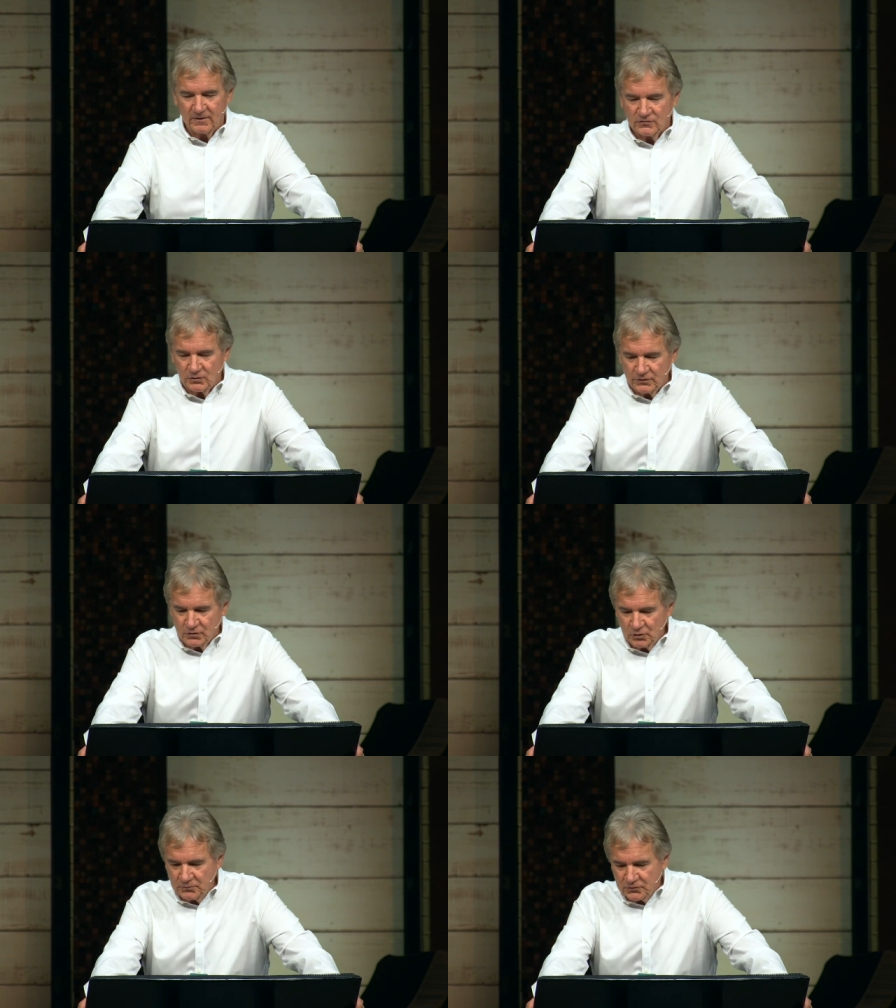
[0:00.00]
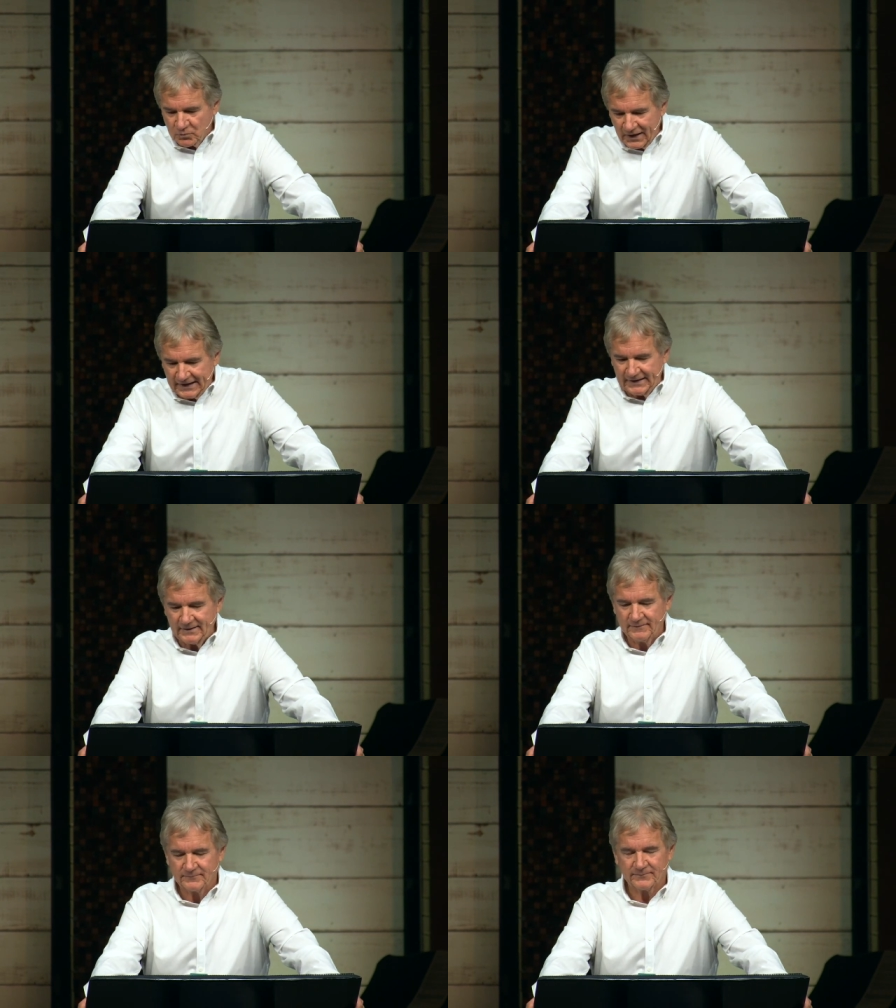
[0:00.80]
So the groups
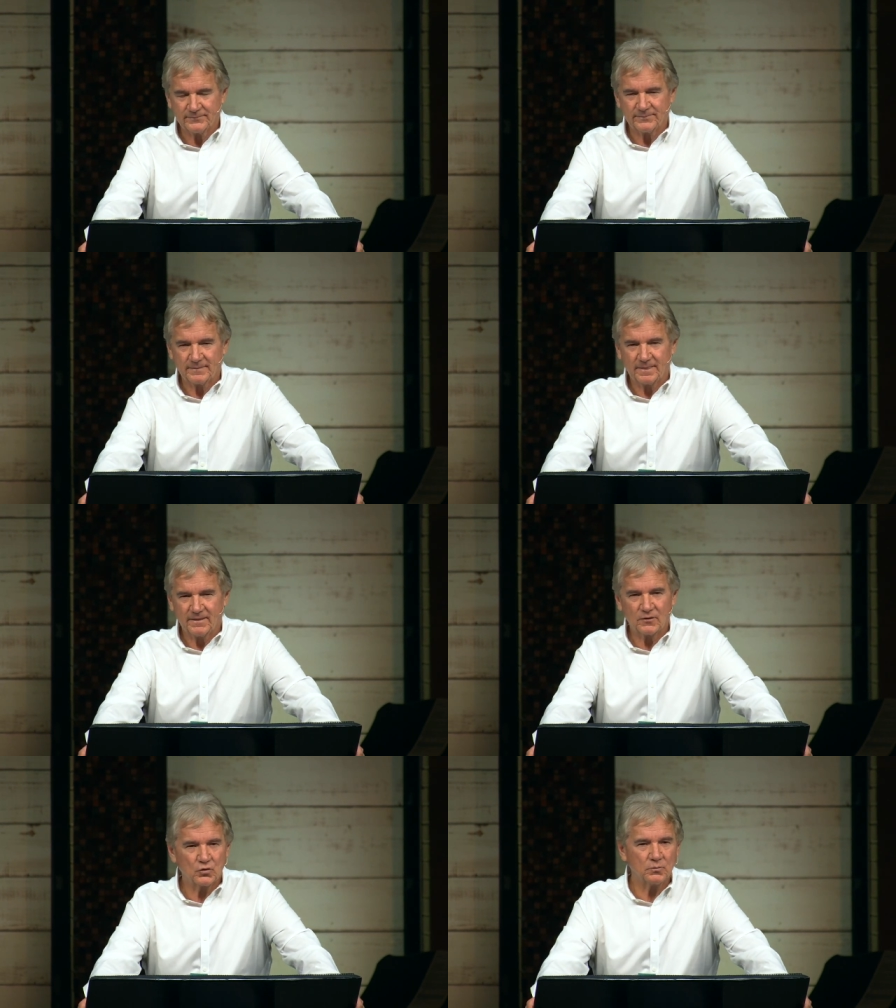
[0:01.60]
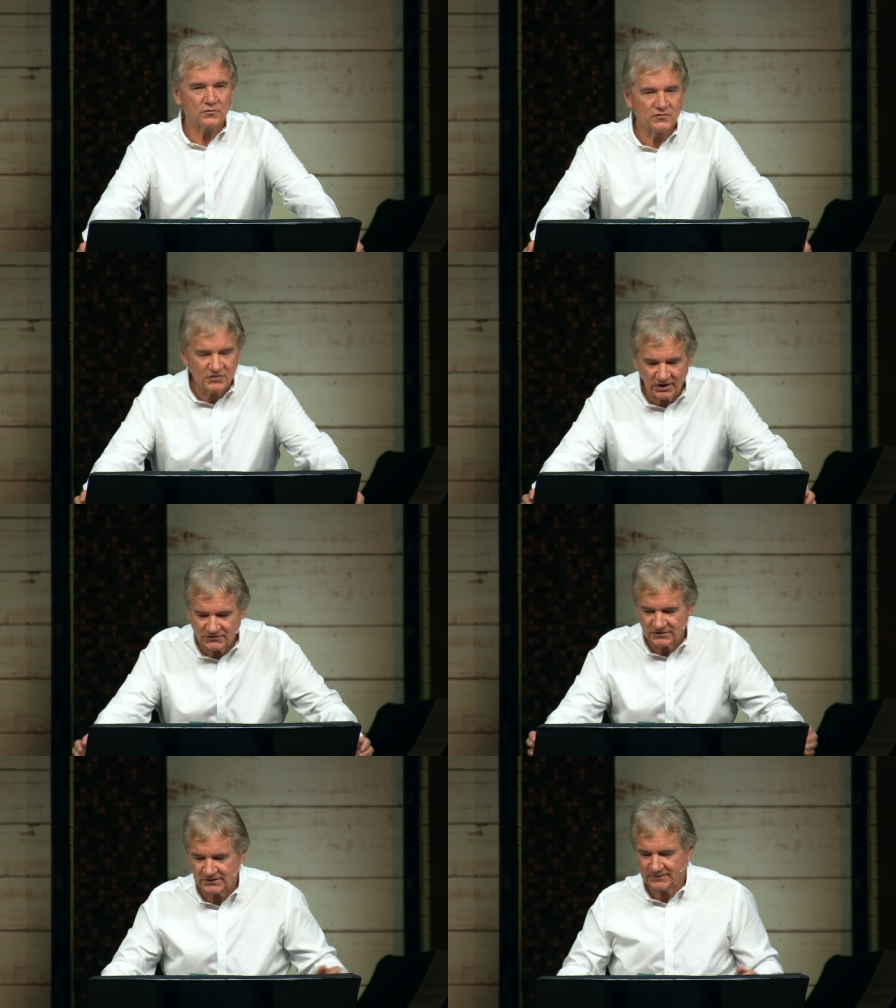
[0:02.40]
reigning, the groups
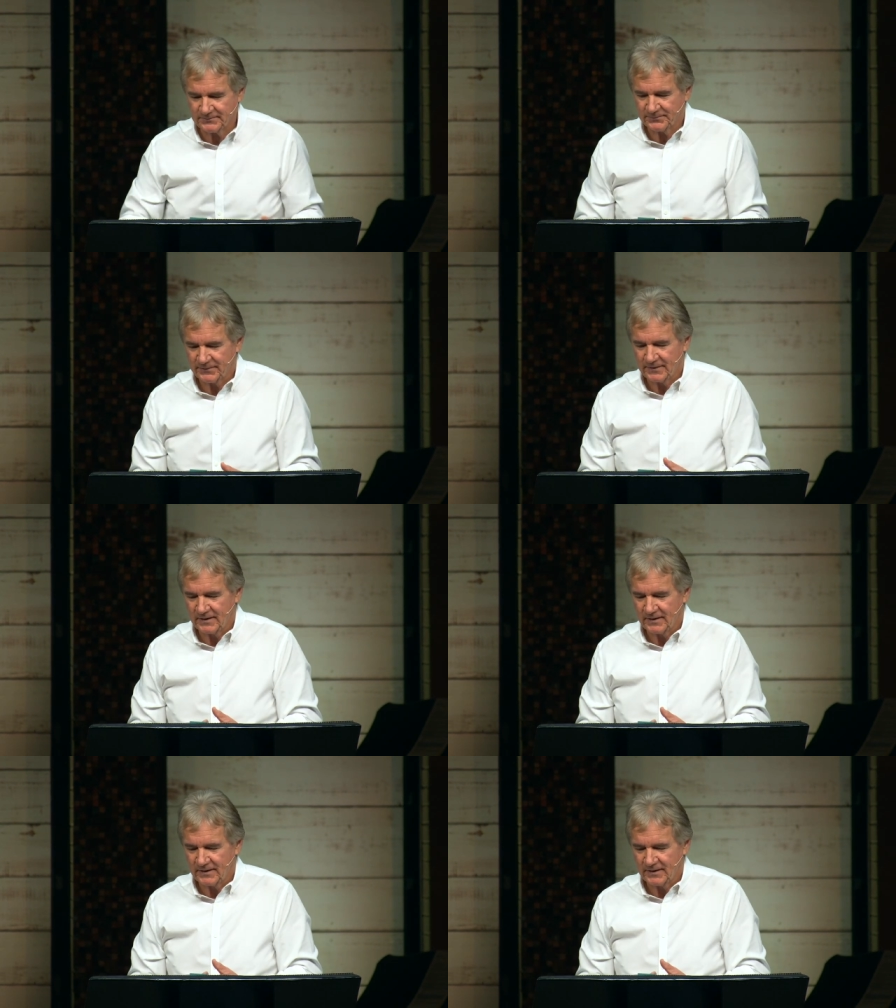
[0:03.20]
judging,